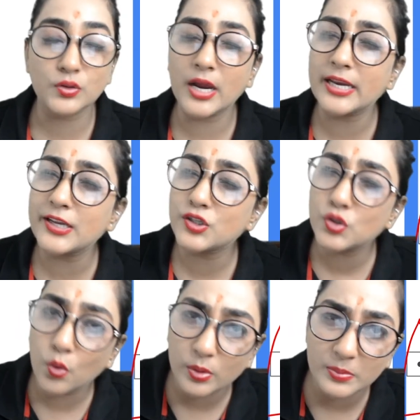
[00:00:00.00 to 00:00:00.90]
So kindly
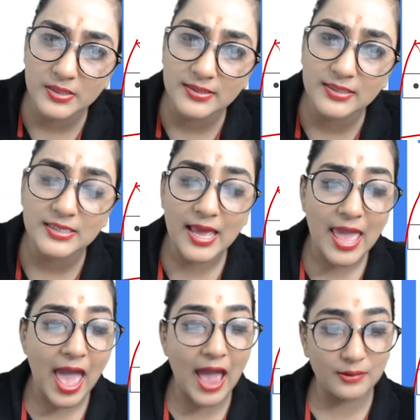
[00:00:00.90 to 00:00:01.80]
don't miss it
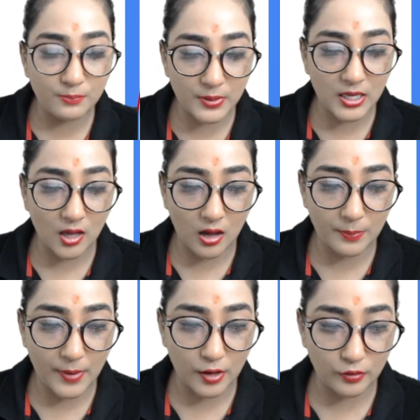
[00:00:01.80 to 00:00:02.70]
and be
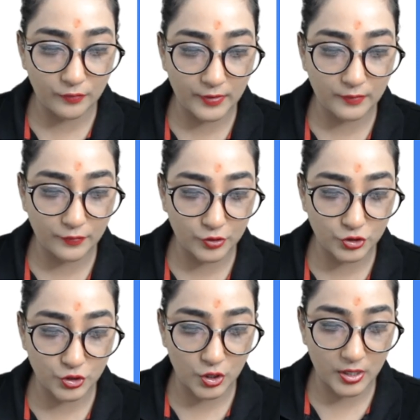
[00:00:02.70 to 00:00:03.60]
a part of it for
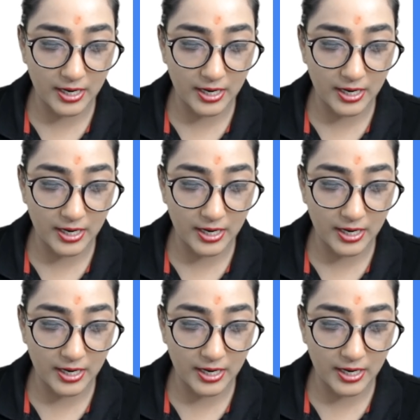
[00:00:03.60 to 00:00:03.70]
sure.